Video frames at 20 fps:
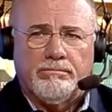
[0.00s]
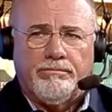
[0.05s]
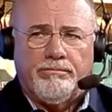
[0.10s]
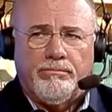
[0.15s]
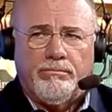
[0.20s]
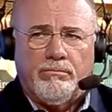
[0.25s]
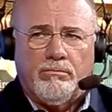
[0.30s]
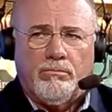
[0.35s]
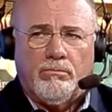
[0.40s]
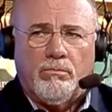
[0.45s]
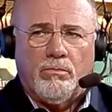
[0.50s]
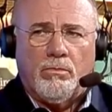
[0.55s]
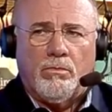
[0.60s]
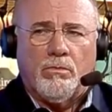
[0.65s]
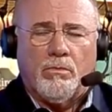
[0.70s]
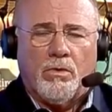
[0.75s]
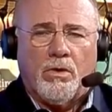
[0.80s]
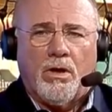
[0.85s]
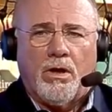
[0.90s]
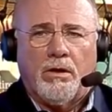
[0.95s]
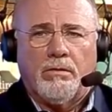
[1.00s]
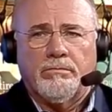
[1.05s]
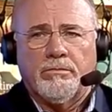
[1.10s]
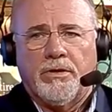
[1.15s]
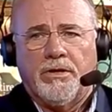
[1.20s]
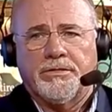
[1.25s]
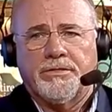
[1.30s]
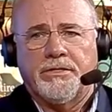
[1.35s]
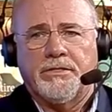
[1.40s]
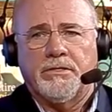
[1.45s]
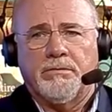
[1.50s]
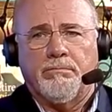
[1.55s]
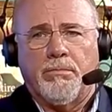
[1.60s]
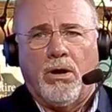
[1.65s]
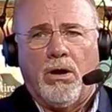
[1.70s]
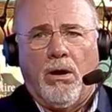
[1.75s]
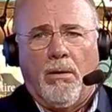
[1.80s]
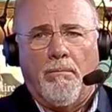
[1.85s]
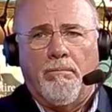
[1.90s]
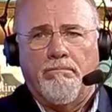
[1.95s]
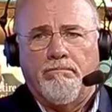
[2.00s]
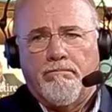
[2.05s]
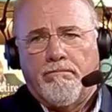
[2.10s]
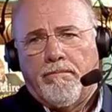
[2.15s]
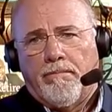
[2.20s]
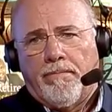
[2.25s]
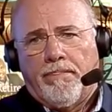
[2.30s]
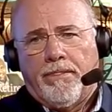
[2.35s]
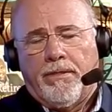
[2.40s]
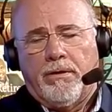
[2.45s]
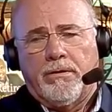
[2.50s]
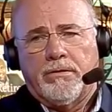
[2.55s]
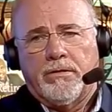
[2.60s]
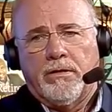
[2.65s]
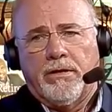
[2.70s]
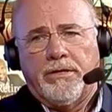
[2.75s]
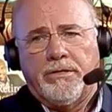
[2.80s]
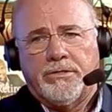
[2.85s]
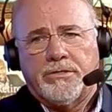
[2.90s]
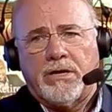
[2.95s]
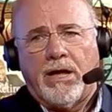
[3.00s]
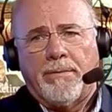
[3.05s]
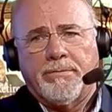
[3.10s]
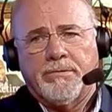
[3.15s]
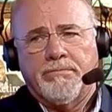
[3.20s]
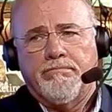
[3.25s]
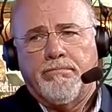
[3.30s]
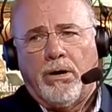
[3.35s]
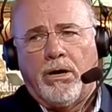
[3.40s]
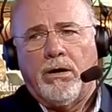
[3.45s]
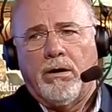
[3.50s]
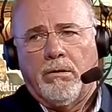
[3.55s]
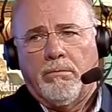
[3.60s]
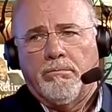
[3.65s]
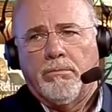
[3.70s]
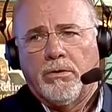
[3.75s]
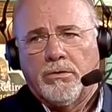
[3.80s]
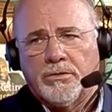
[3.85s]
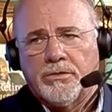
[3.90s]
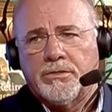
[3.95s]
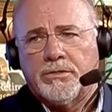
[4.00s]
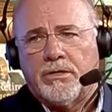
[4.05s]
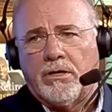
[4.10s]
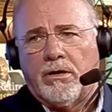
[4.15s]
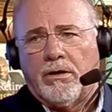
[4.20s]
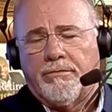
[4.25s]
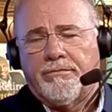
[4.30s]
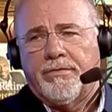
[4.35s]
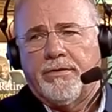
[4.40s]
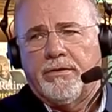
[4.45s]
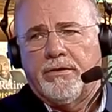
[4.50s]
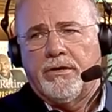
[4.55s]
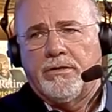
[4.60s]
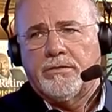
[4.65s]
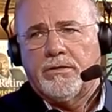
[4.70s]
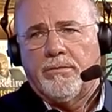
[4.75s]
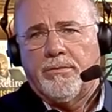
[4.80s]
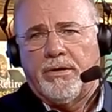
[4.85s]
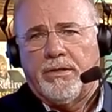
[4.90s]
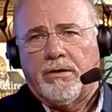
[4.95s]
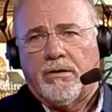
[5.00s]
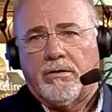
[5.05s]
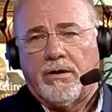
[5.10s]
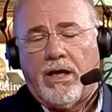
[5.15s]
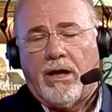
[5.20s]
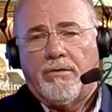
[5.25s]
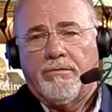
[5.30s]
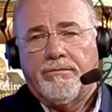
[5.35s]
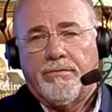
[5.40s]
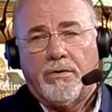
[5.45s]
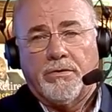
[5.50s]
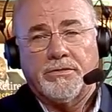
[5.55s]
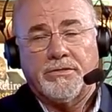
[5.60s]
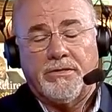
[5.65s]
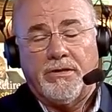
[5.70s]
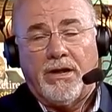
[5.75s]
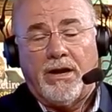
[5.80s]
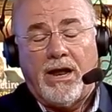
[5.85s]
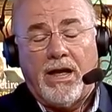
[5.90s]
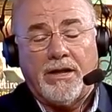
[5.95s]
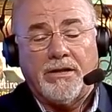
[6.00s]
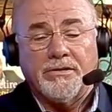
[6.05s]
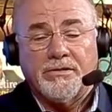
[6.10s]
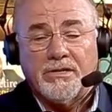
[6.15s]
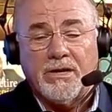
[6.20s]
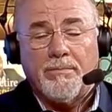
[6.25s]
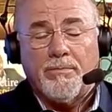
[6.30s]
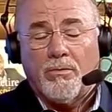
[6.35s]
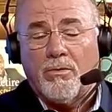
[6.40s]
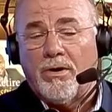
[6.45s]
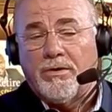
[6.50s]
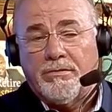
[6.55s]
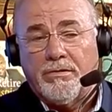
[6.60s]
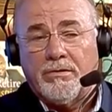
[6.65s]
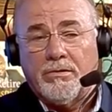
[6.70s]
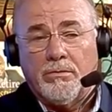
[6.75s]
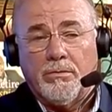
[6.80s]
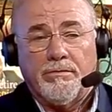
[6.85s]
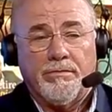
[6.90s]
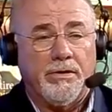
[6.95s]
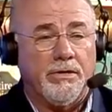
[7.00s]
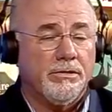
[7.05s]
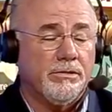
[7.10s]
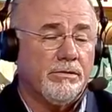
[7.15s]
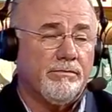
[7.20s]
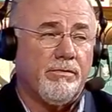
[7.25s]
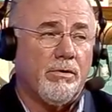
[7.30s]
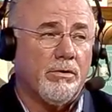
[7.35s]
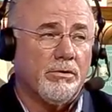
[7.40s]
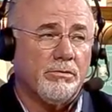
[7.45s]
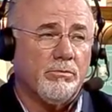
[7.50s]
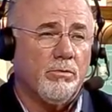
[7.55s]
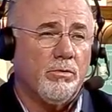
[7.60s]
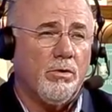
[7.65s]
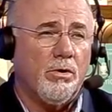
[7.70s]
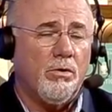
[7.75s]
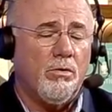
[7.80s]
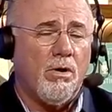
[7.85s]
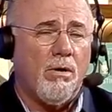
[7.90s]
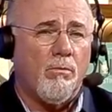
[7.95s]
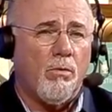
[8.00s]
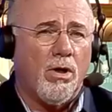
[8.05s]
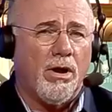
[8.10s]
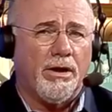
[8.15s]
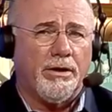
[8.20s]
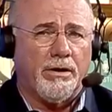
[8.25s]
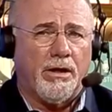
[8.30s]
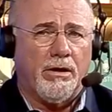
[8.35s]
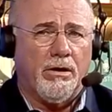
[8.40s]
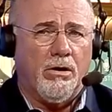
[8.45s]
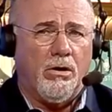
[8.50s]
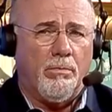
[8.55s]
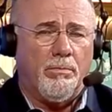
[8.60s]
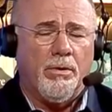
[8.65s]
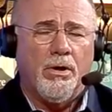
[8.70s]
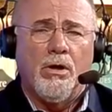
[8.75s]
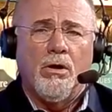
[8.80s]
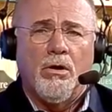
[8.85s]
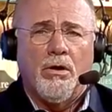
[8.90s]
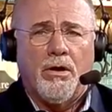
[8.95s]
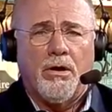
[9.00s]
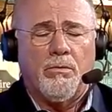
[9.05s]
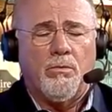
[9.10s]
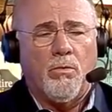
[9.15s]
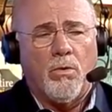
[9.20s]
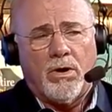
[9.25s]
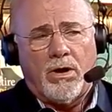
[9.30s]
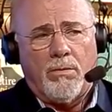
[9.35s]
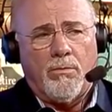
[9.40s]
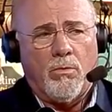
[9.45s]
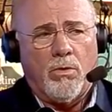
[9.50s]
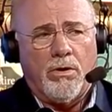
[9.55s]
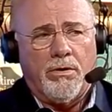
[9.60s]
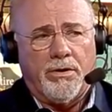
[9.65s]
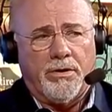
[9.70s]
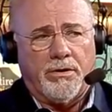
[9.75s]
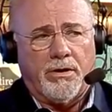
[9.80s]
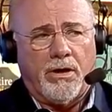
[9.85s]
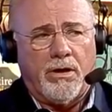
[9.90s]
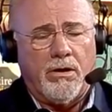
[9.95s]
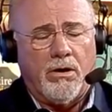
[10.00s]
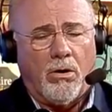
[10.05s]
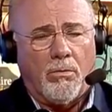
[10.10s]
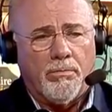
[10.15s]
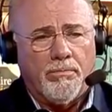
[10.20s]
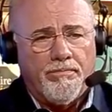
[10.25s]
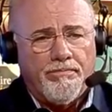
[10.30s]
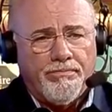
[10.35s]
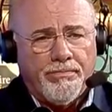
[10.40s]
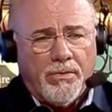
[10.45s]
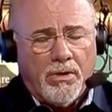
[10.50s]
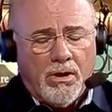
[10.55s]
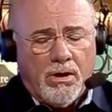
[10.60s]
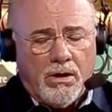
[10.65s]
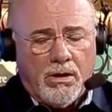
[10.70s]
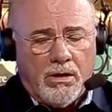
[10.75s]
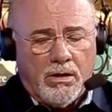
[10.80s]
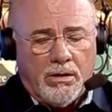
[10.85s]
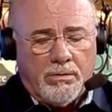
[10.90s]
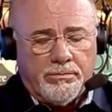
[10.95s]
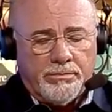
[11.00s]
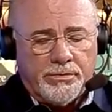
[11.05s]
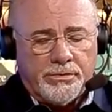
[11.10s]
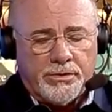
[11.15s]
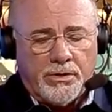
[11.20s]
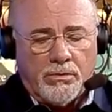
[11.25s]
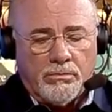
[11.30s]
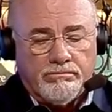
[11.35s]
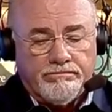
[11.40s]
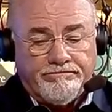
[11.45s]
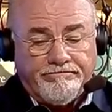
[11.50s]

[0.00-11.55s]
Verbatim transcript: Mm -hmm. Okay? Because he's a bum until he stops bum stuff, then he's going to be there. Now, far as, and I can separate the two of these as far as who I'm willing to help and what I'm willing to help. Um, mm-hmm. So.